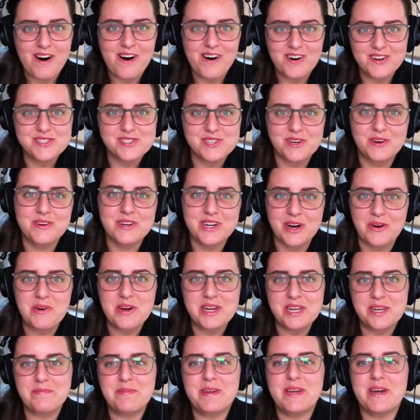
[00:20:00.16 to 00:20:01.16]
also
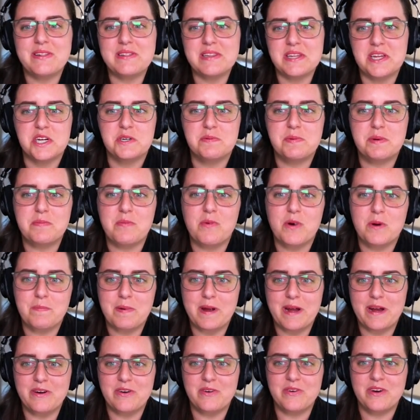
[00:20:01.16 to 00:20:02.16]
going to be a little bit more
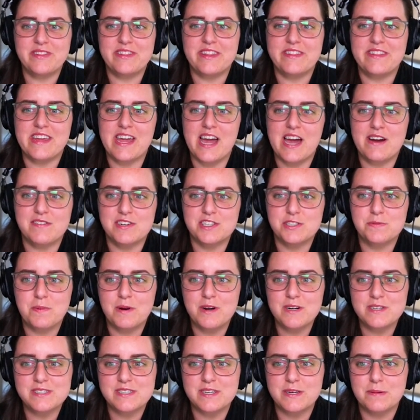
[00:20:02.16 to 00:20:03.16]
paranoid than the average
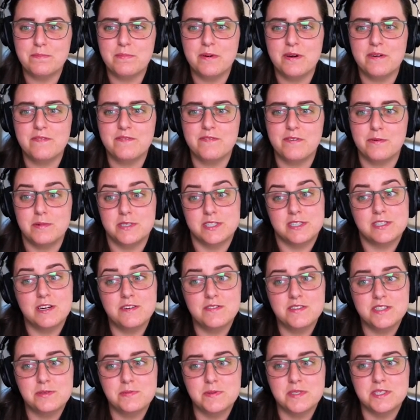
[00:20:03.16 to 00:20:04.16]
person, but from a
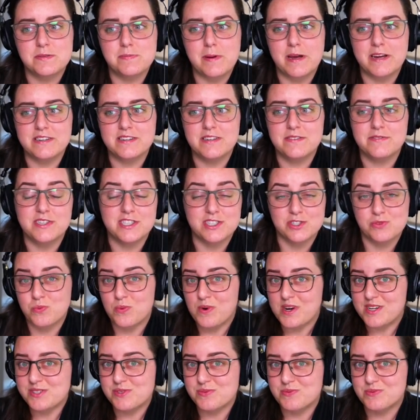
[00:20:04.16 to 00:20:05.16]
service perspective, this
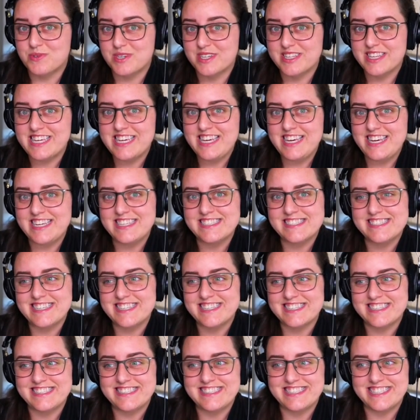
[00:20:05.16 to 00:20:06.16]
was really easy
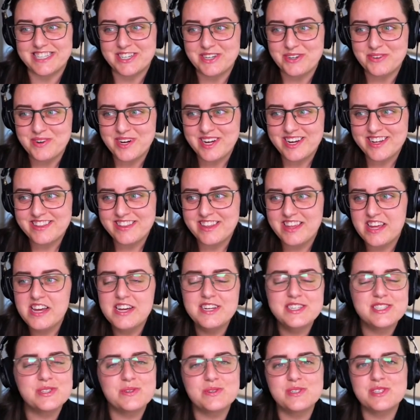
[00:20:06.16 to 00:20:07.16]
to deal with.
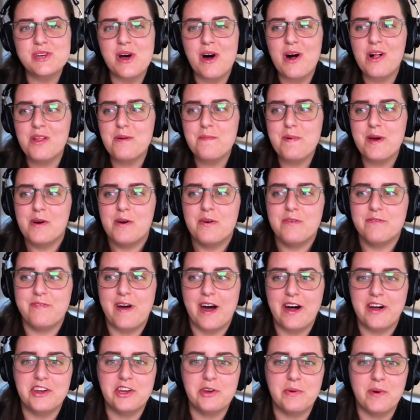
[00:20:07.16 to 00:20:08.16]
So it's all about
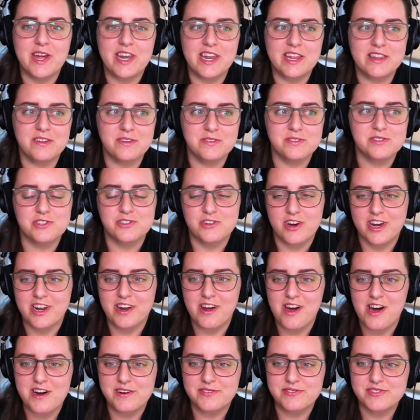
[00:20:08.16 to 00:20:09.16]
evaluating those
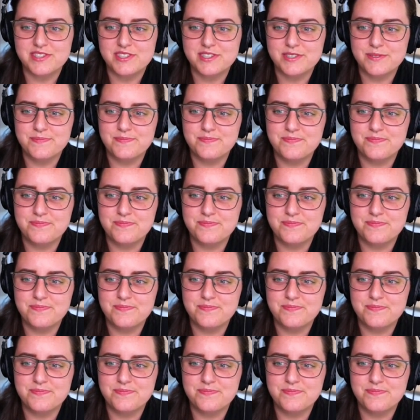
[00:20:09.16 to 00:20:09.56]
trade-offs.